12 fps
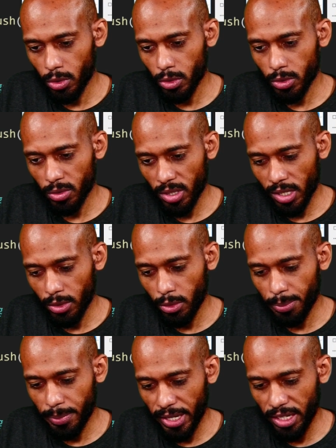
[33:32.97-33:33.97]
the new
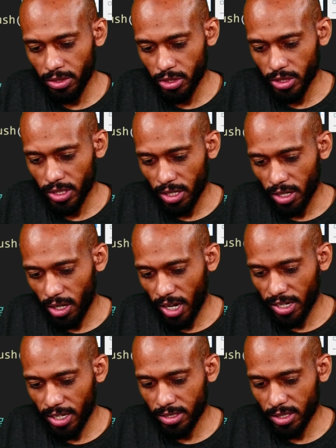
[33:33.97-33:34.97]
page and
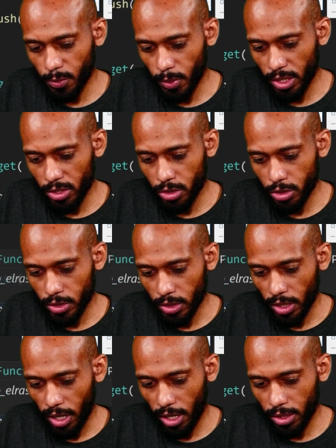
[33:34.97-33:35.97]
edit page,
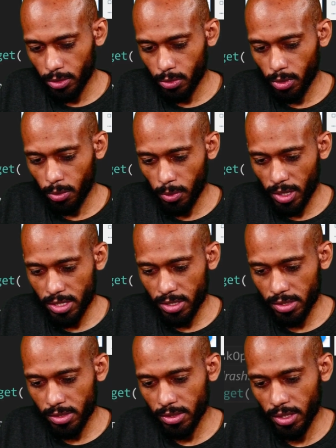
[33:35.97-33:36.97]
and it will pass
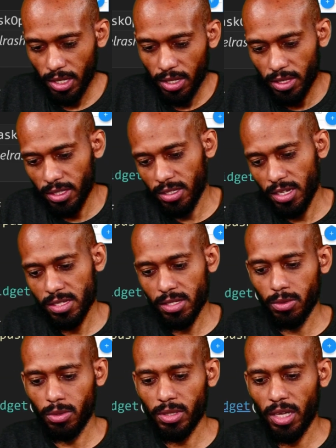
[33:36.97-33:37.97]
it the task
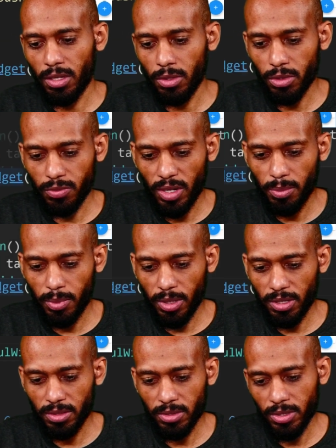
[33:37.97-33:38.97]
note and notify
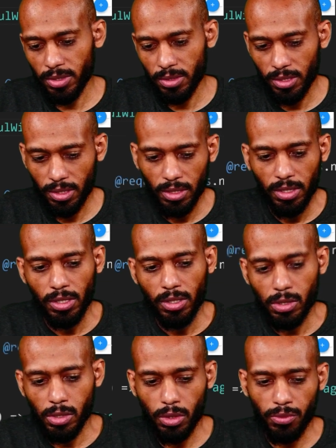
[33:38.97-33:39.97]
parents.
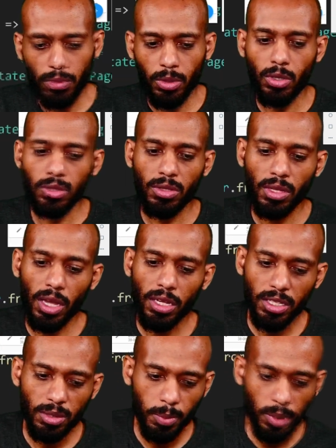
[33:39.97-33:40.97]
So if we go to the
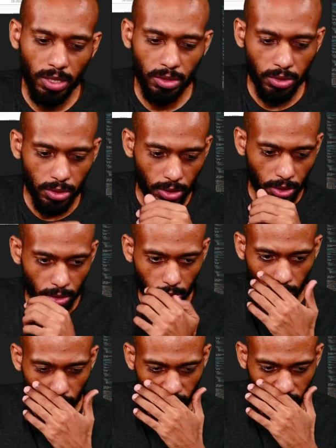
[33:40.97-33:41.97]
edit page,
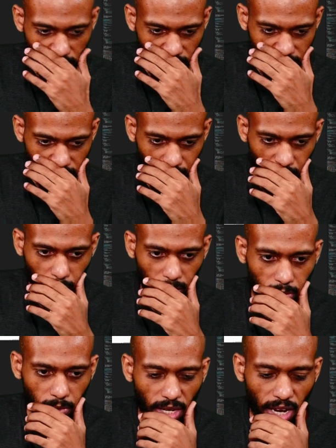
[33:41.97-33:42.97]
it's a simple one.
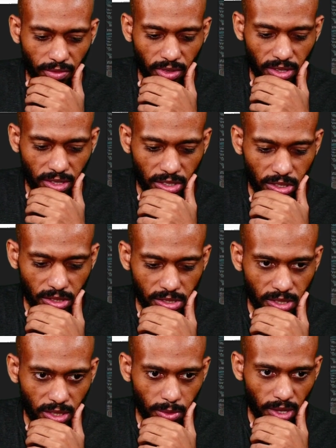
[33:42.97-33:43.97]
We have in initial
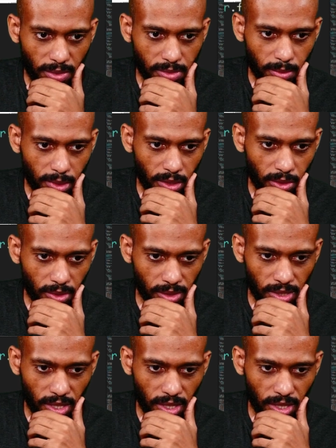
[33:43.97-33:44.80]
state, we have something called